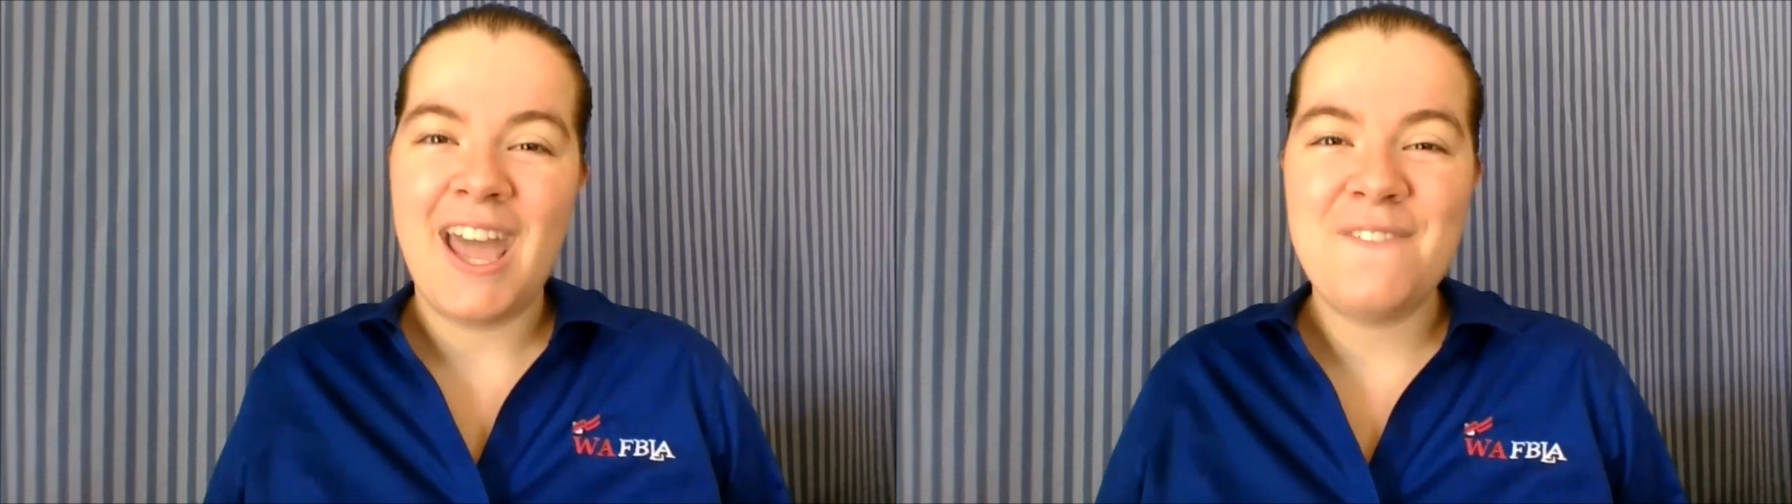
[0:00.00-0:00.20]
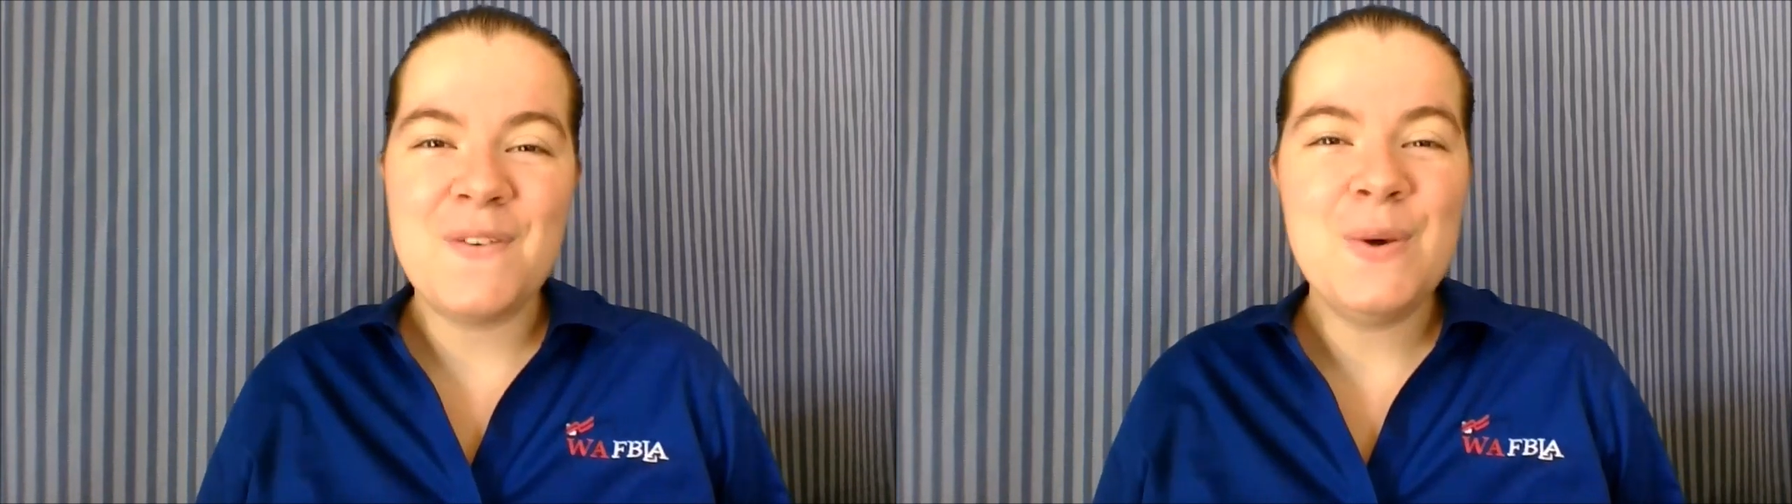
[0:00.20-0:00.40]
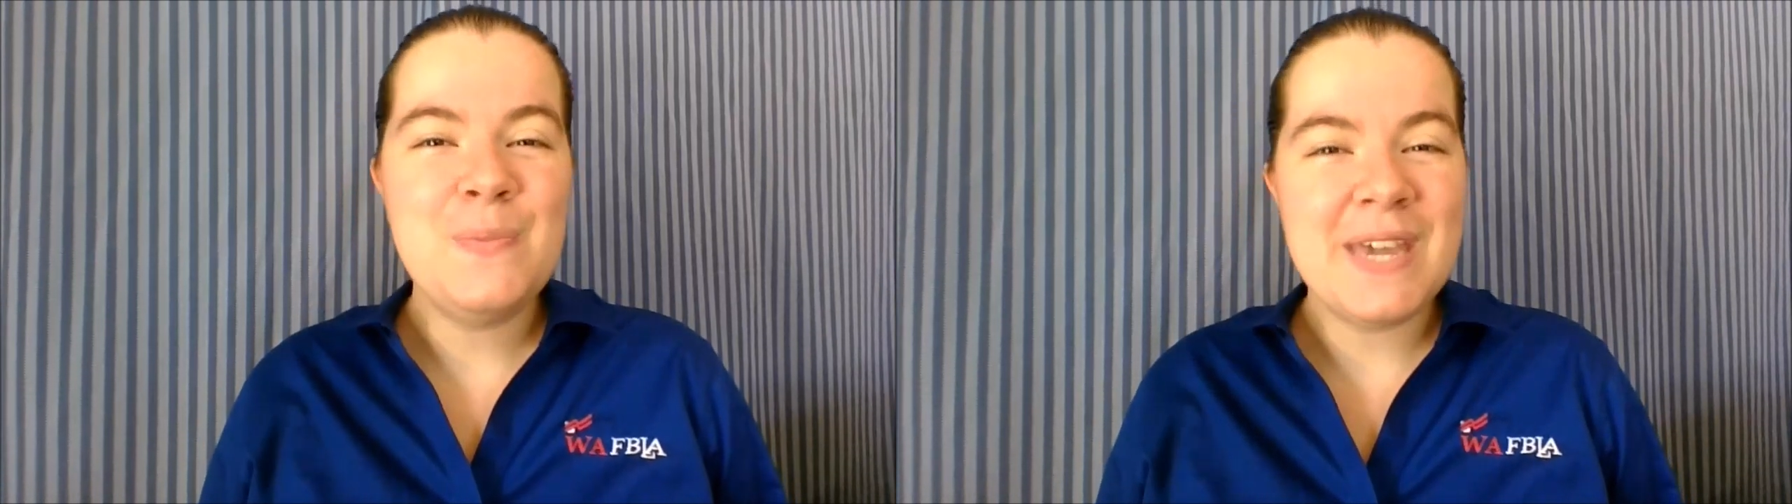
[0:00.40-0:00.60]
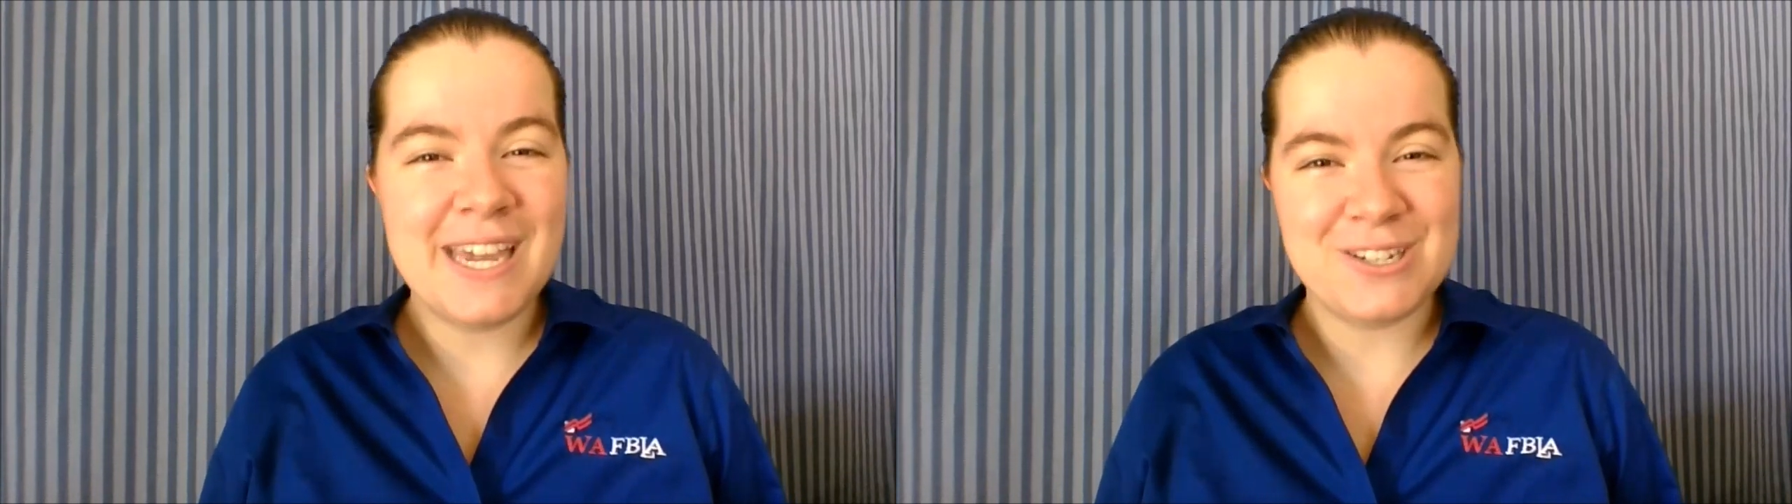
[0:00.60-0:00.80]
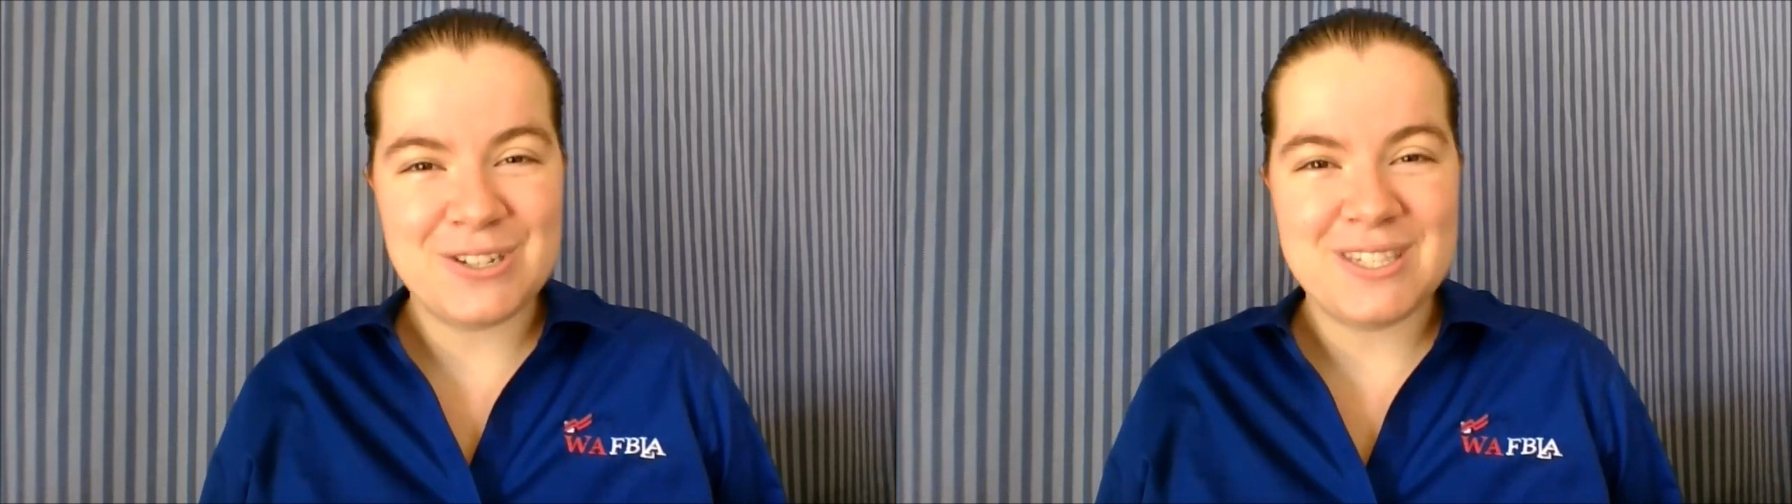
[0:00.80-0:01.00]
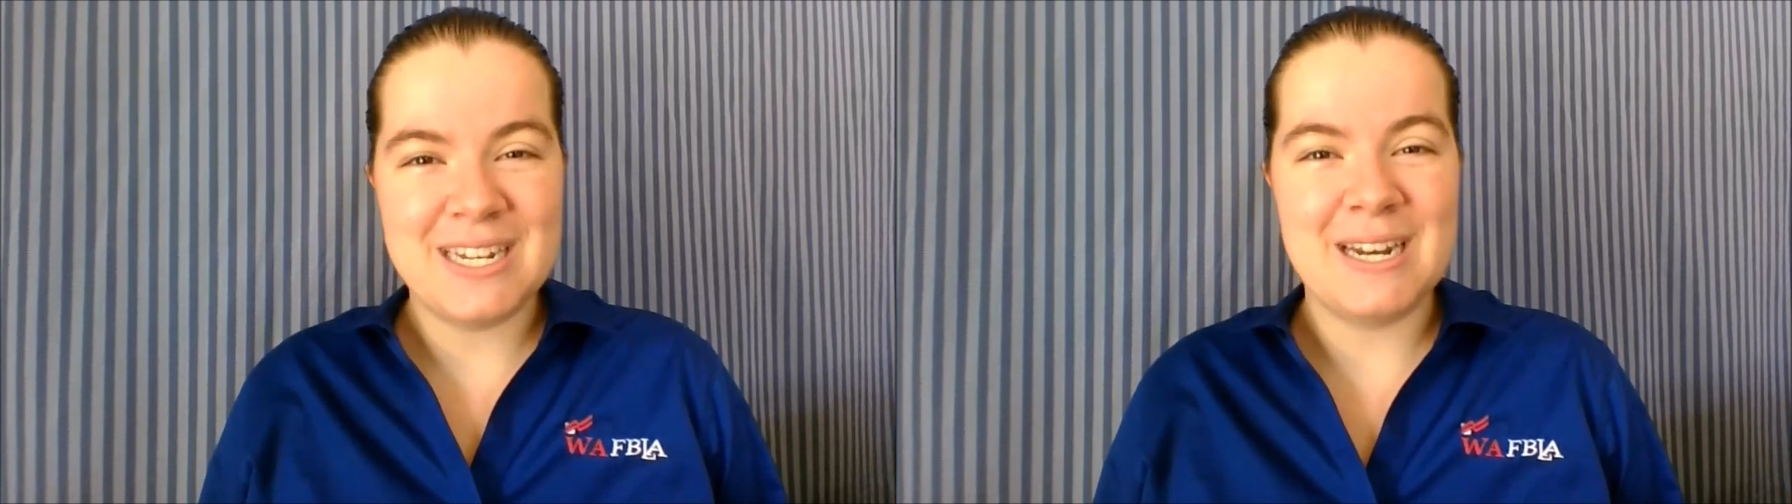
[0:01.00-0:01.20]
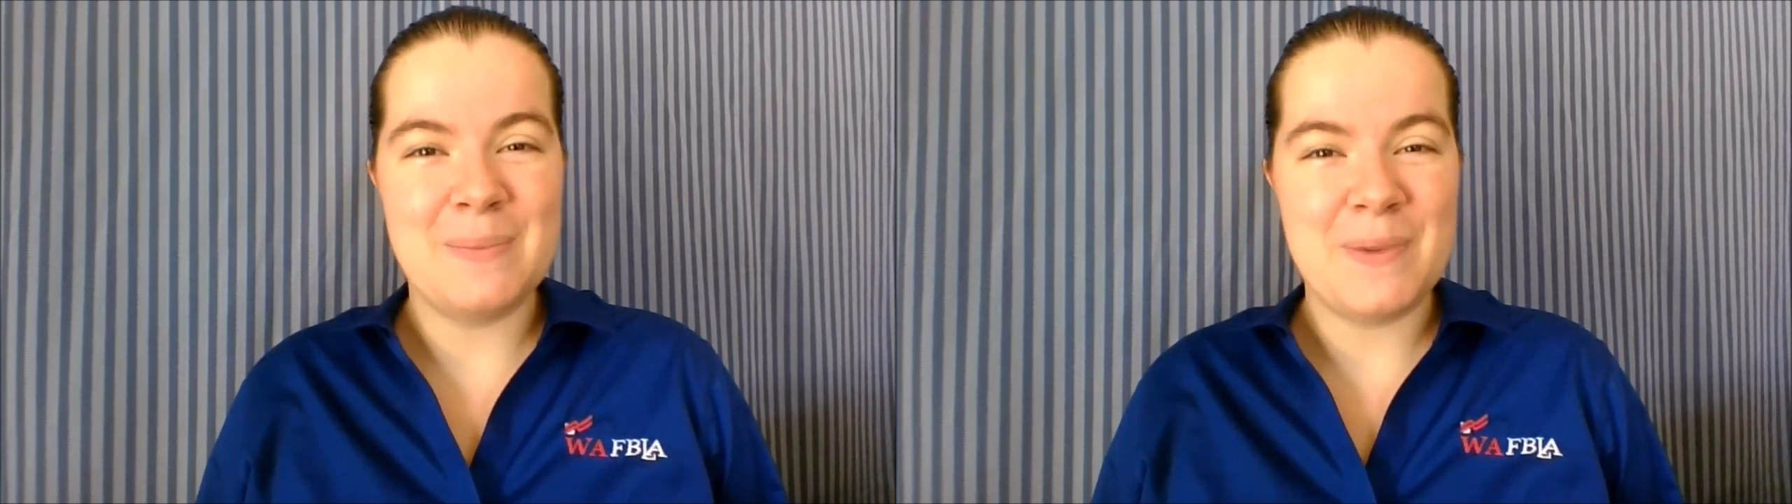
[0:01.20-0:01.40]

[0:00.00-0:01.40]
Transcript: If you would be interested in